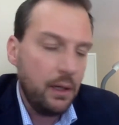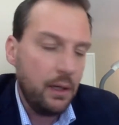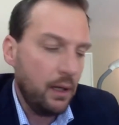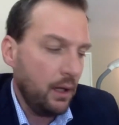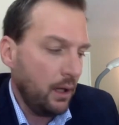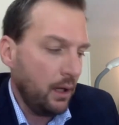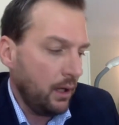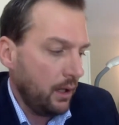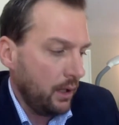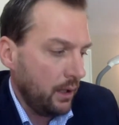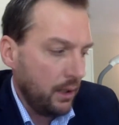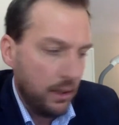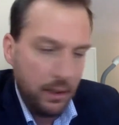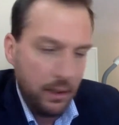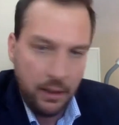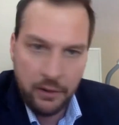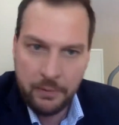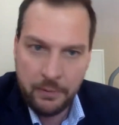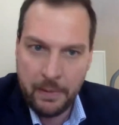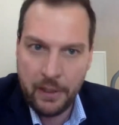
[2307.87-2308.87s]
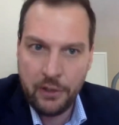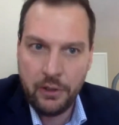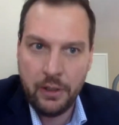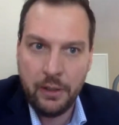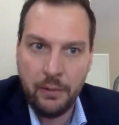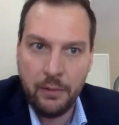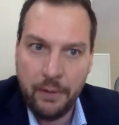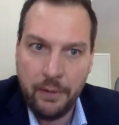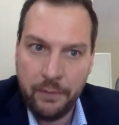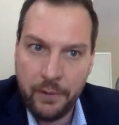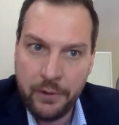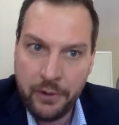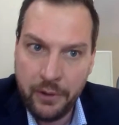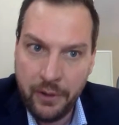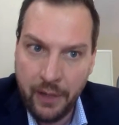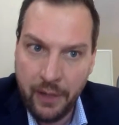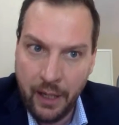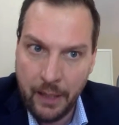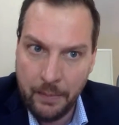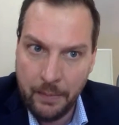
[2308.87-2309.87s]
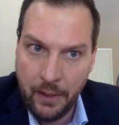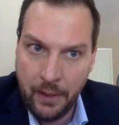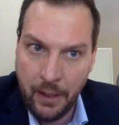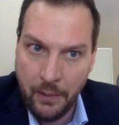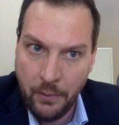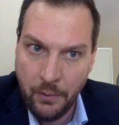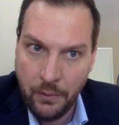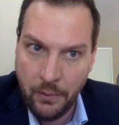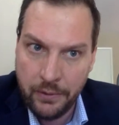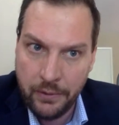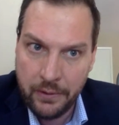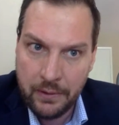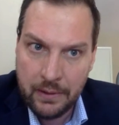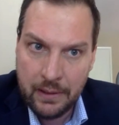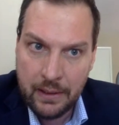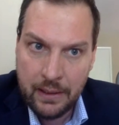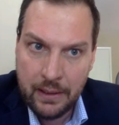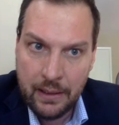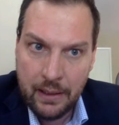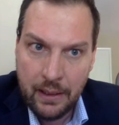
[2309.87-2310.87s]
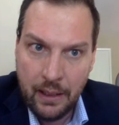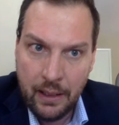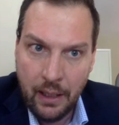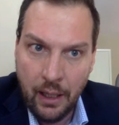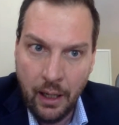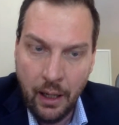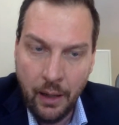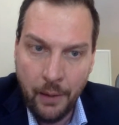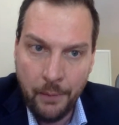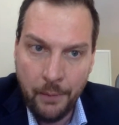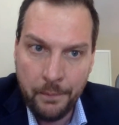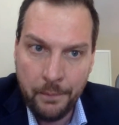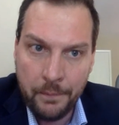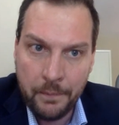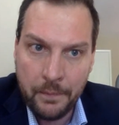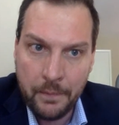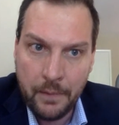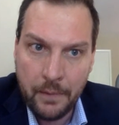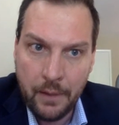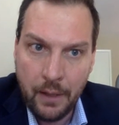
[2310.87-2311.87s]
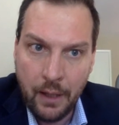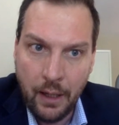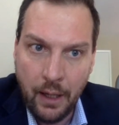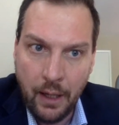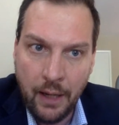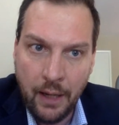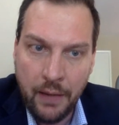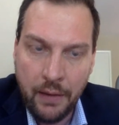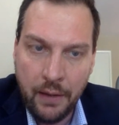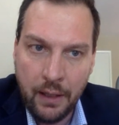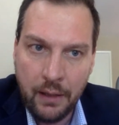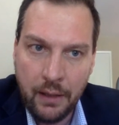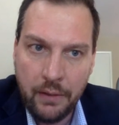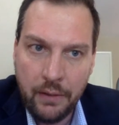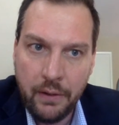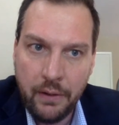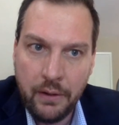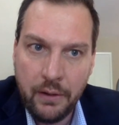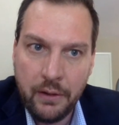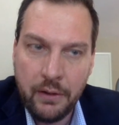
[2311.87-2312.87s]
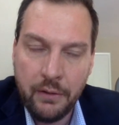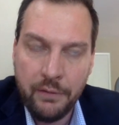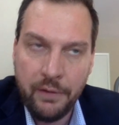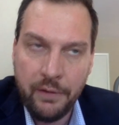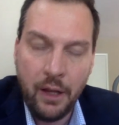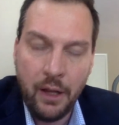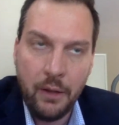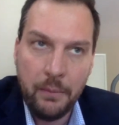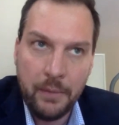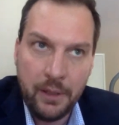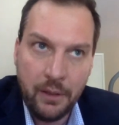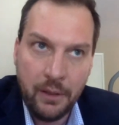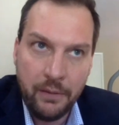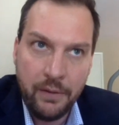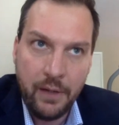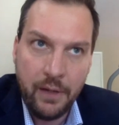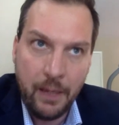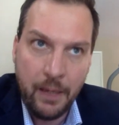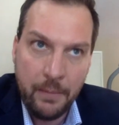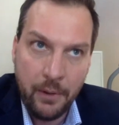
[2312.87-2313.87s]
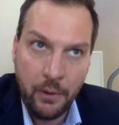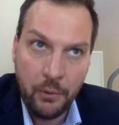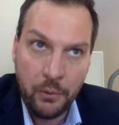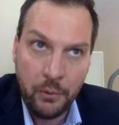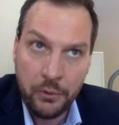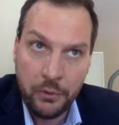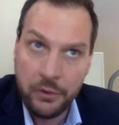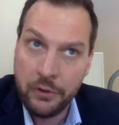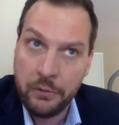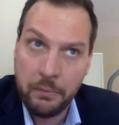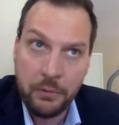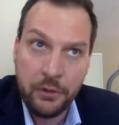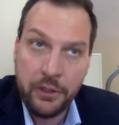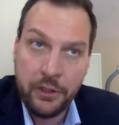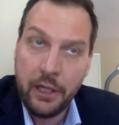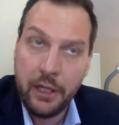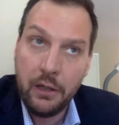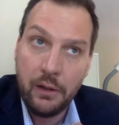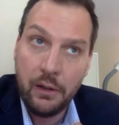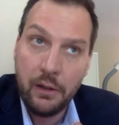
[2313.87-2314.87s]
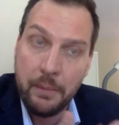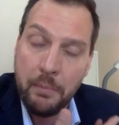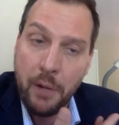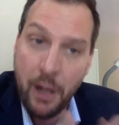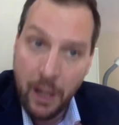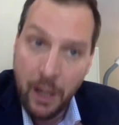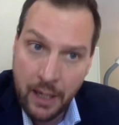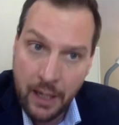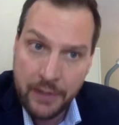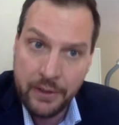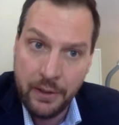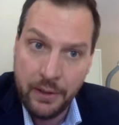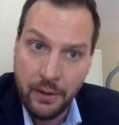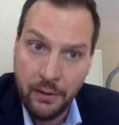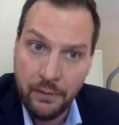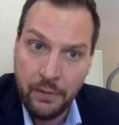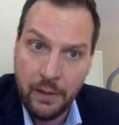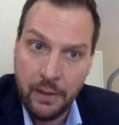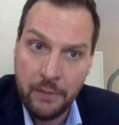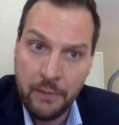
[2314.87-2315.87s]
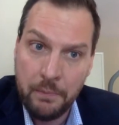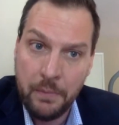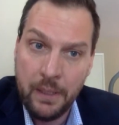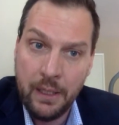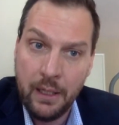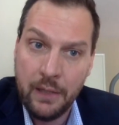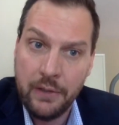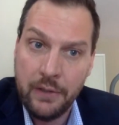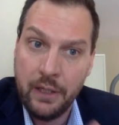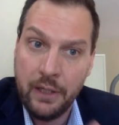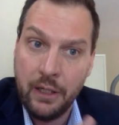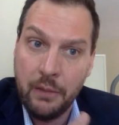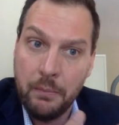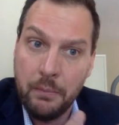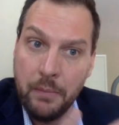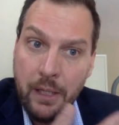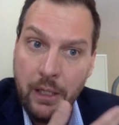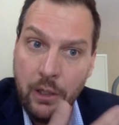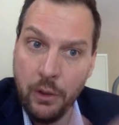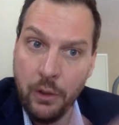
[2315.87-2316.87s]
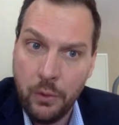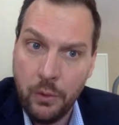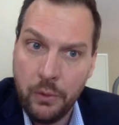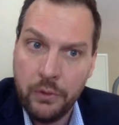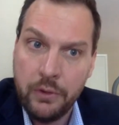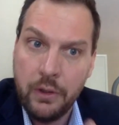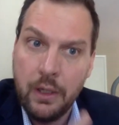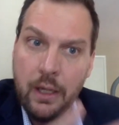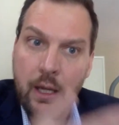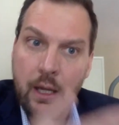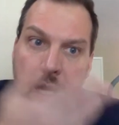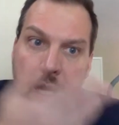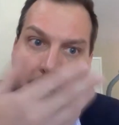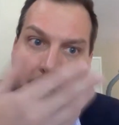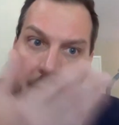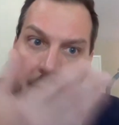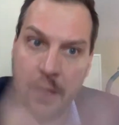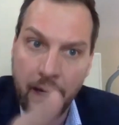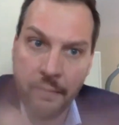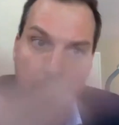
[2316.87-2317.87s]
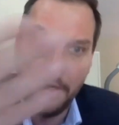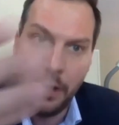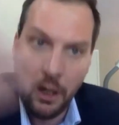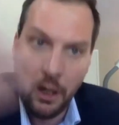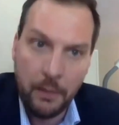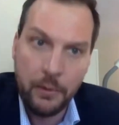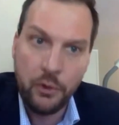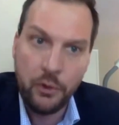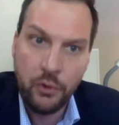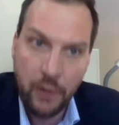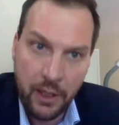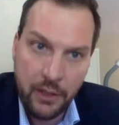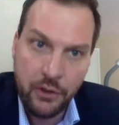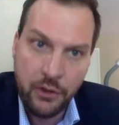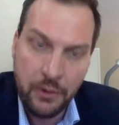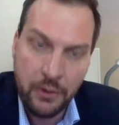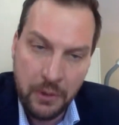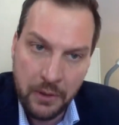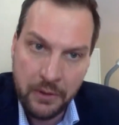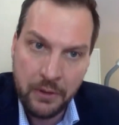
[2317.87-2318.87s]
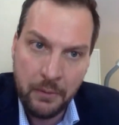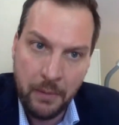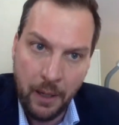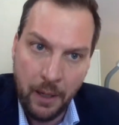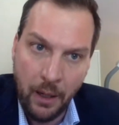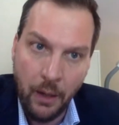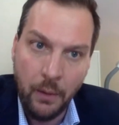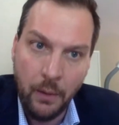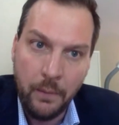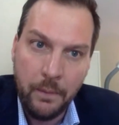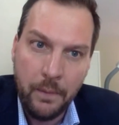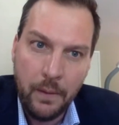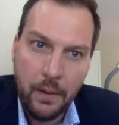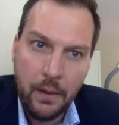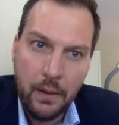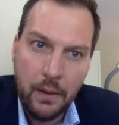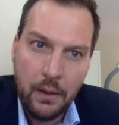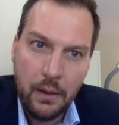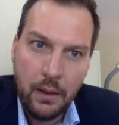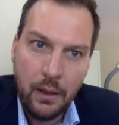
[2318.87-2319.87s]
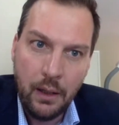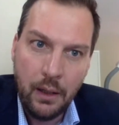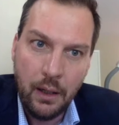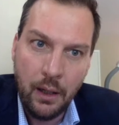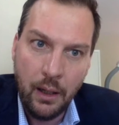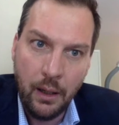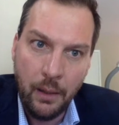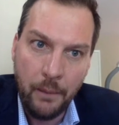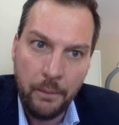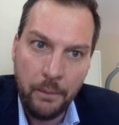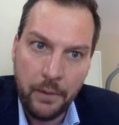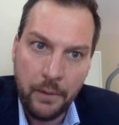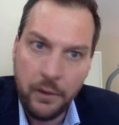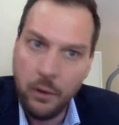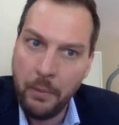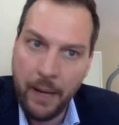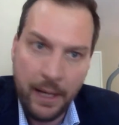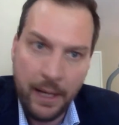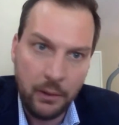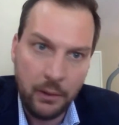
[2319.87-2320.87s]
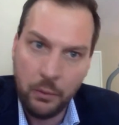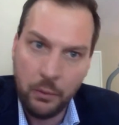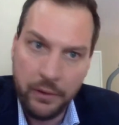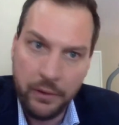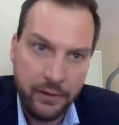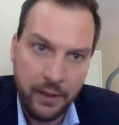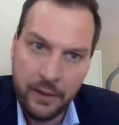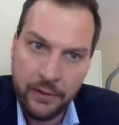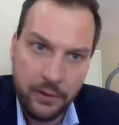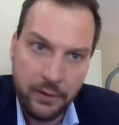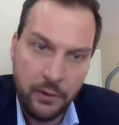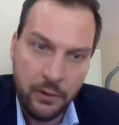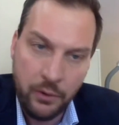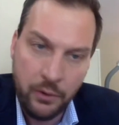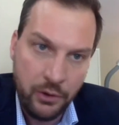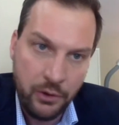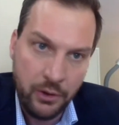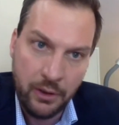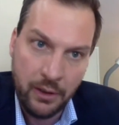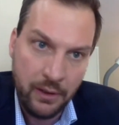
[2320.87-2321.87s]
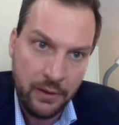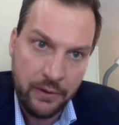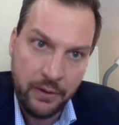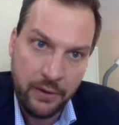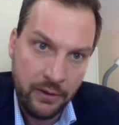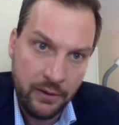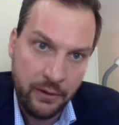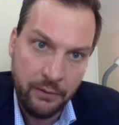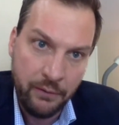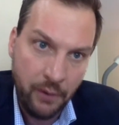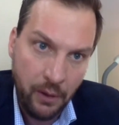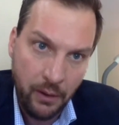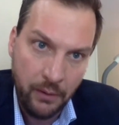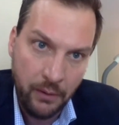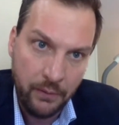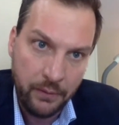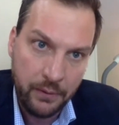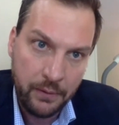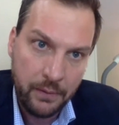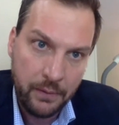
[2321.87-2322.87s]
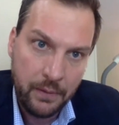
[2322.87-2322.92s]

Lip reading: especially in reference to the IBA rules. I think that the development of the IBA rules is particularly positive is because it can be used in every arbitration just about, no matter what the institution is that's involved.